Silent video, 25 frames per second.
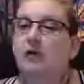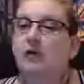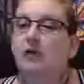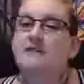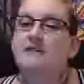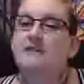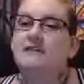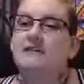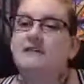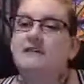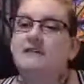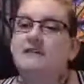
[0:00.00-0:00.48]

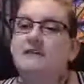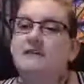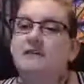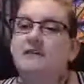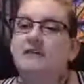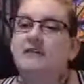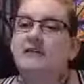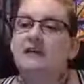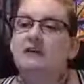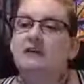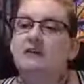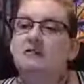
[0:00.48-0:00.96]
more because some
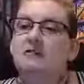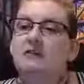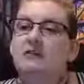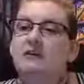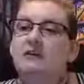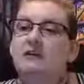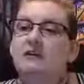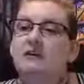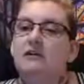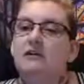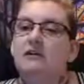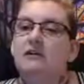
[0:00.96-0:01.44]
of these
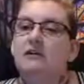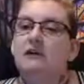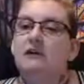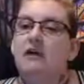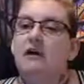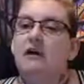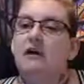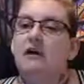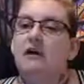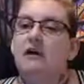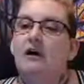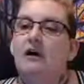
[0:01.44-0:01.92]
were a little
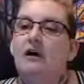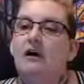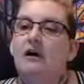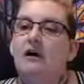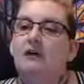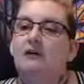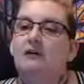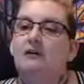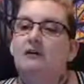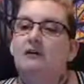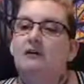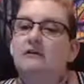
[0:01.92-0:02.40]

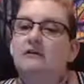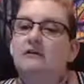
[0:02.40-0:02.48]
long.